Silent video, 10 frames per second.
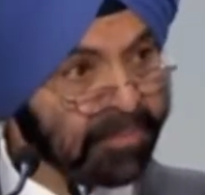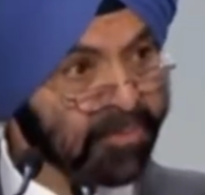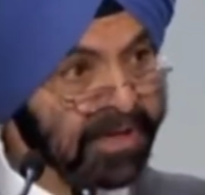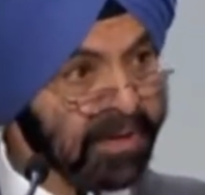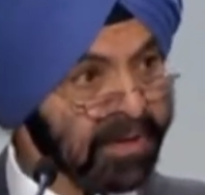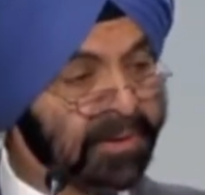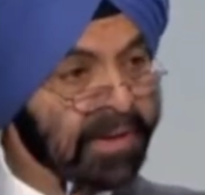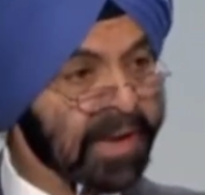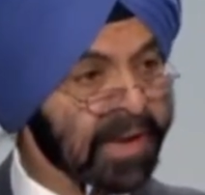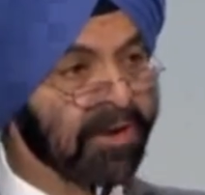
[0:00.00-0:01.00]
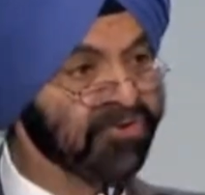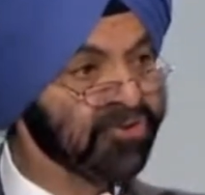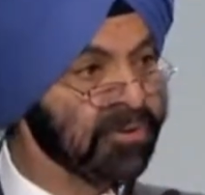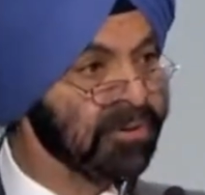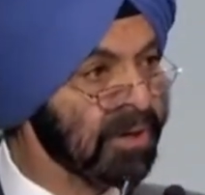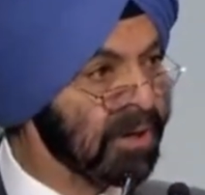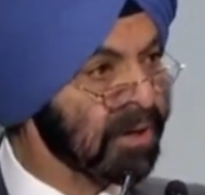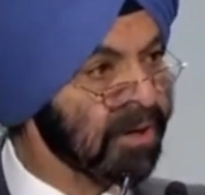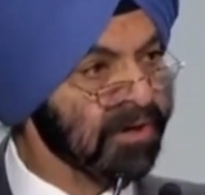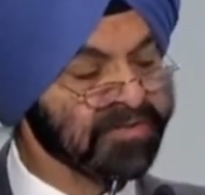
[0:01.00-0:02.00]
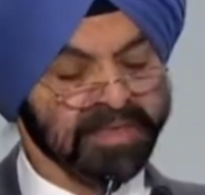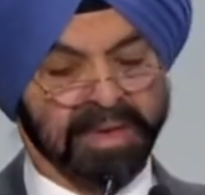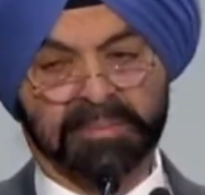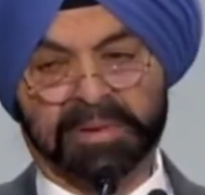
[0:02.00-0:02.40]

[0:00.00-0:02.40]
We've helped to deepen collaboration across